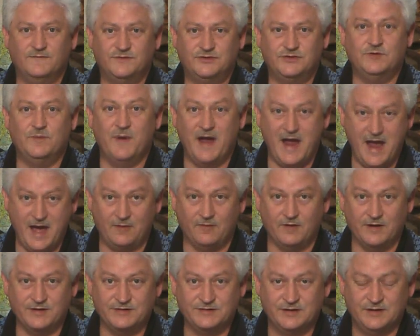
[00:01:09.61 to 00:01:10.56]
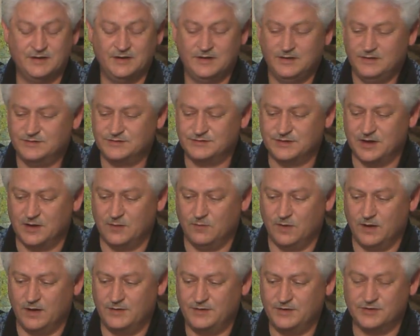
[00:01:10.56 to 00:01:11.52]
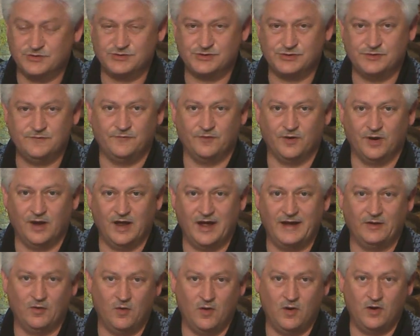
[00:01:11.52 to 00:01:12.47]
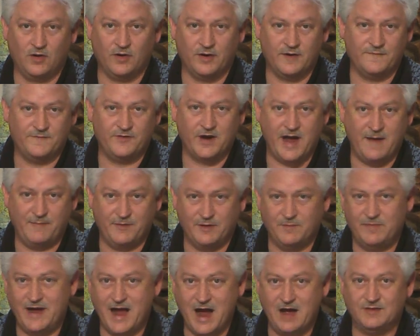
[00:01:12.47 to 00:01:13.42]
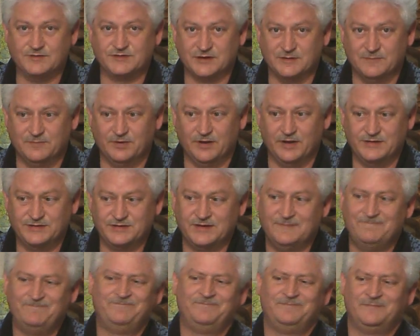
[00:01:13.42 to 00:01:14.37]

of 2 batteries. So you can shoot for a lot longer, and if you happen to be out someplace,